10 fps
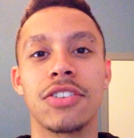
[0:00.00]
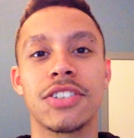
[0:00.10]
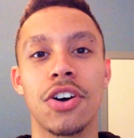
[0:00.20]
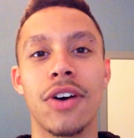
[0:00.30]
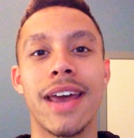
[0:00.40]

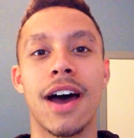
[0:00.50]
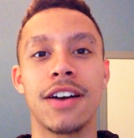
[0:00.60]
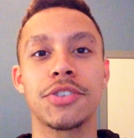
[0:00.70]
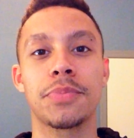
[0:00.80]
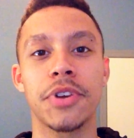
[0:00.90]
also an
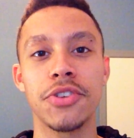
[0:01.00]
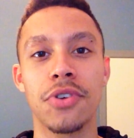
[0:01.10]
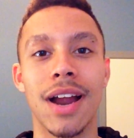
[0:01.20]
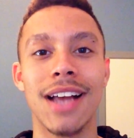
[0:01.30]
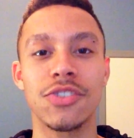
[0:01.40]

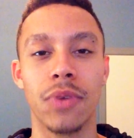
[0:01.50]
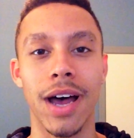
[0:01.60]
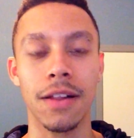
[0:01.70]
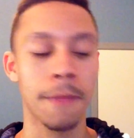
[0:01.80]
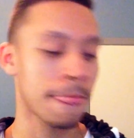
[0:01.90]
entrepreneur as
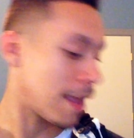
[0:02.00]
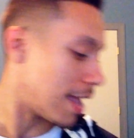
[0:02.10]
well.